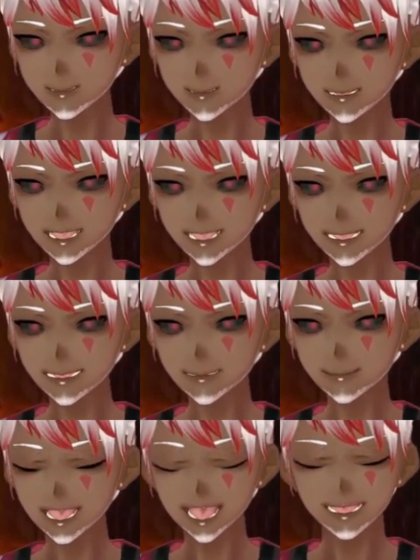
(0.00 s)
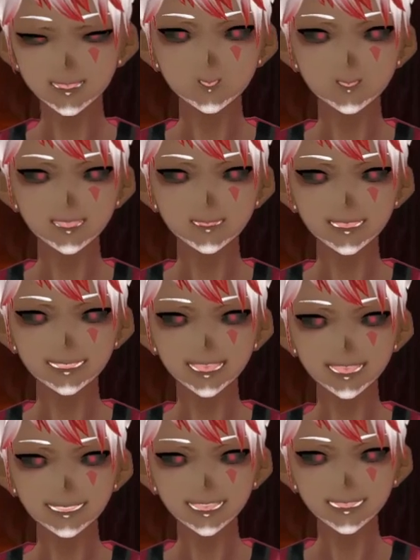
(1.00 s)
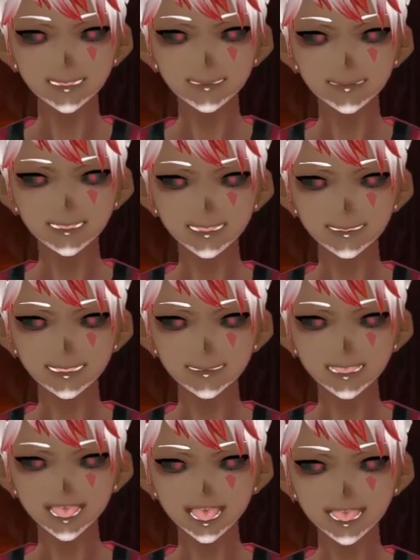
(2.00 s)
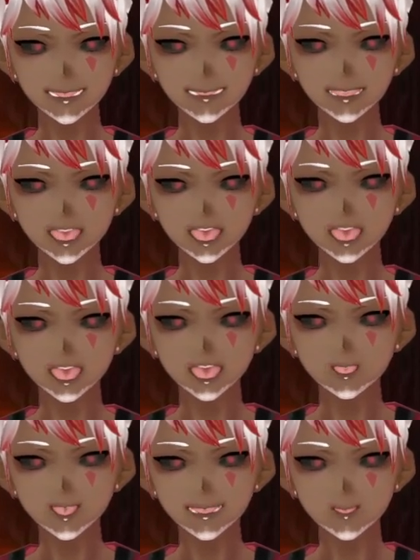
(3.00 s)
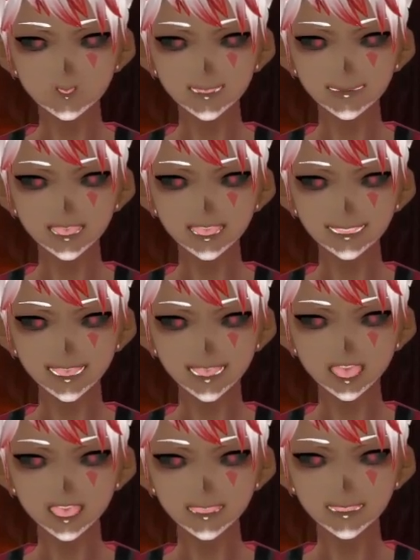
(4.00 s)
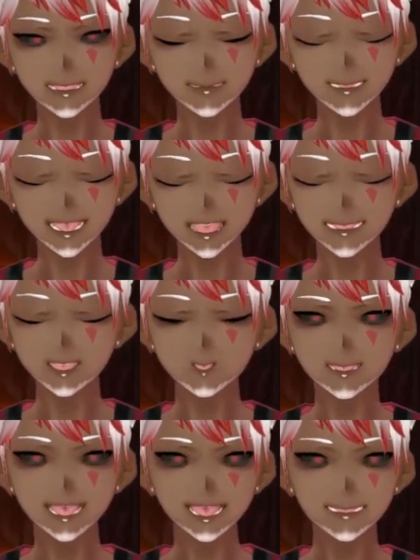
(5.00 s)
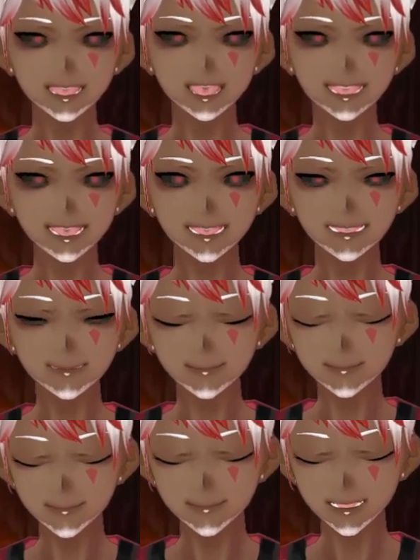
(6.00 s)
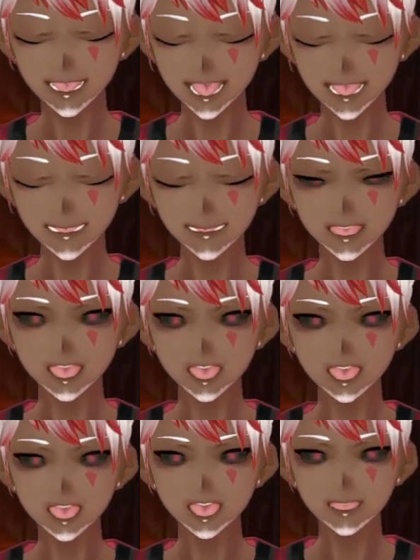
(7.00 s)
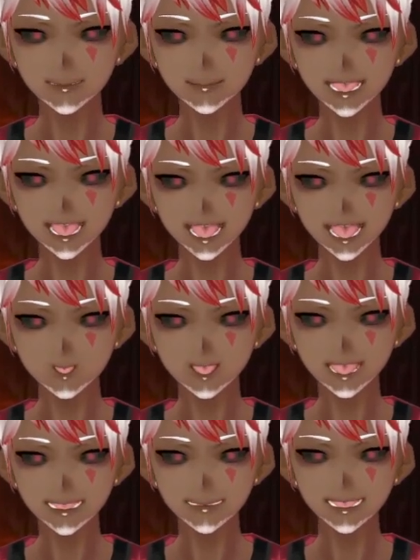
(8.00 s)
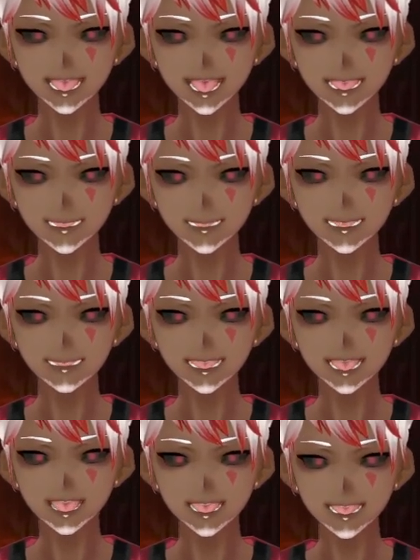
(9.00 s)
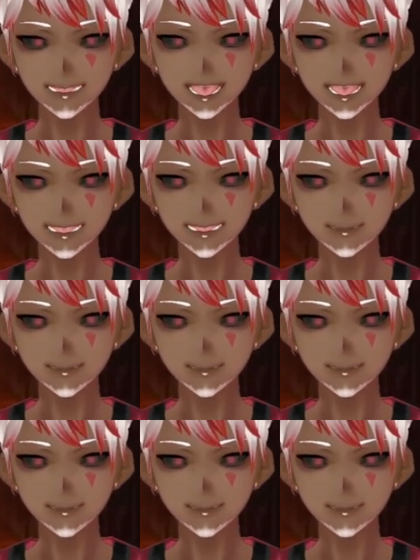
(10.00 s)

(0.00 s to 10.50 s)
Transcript: I mean, I do love the fact that I have the sixth sense, so I know what to expect, or I don't know what to expect, but I know uh, what's uh, if it's coming or not.